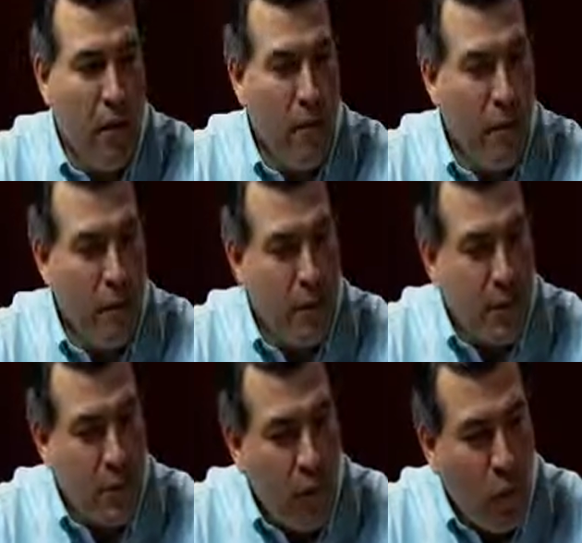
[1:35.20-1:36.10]
Well, it says
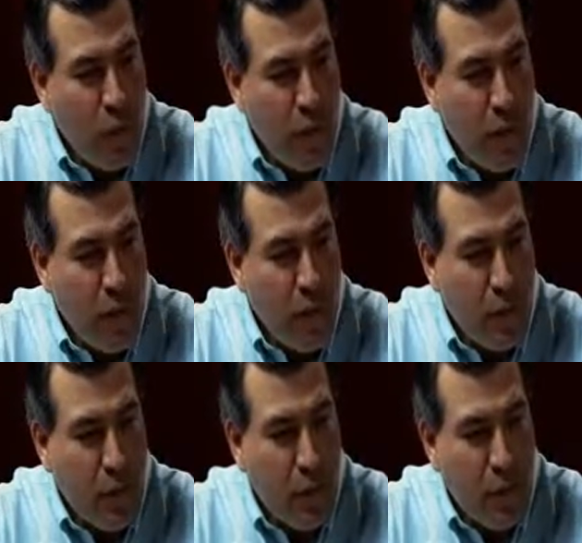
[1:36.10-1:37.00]
voice, but if you
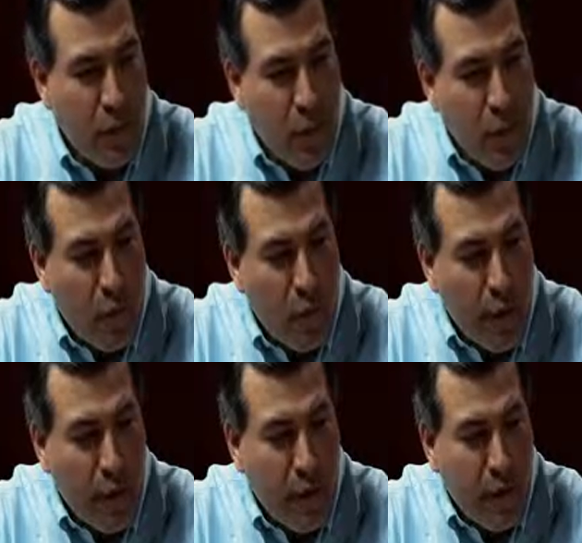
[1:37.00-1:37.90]
look a little further
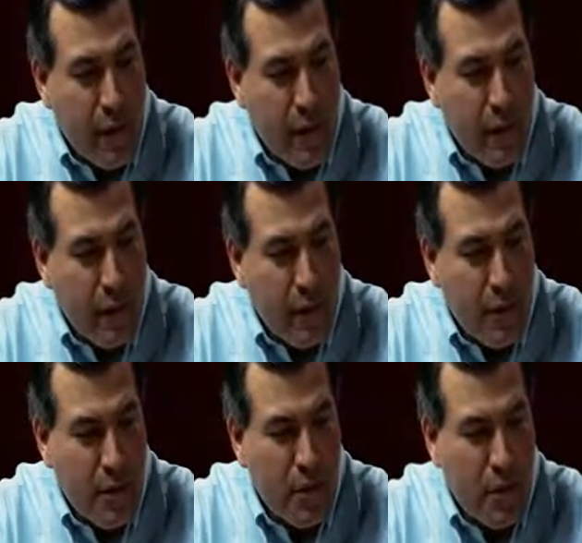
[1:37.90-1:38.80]
down, it actually
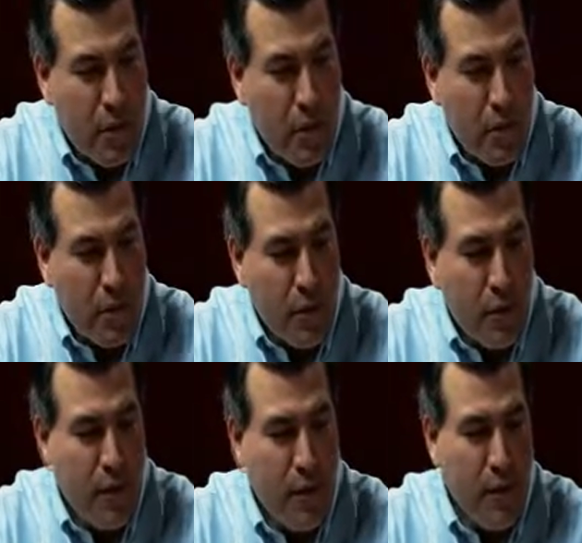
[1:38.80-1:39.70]
is for
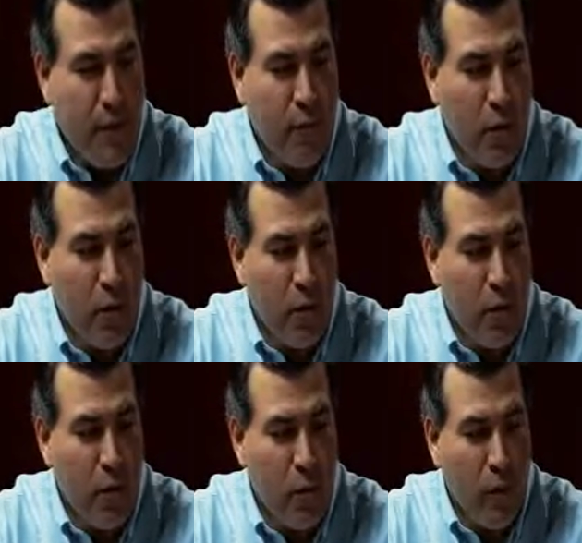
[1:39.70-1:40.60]
using the
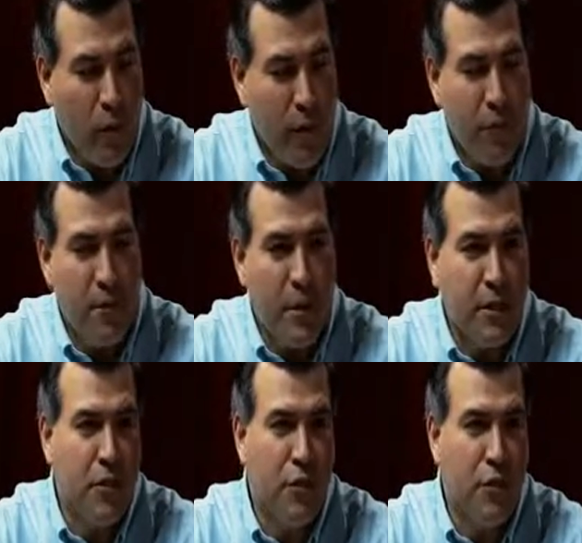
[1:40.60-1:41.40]
411 information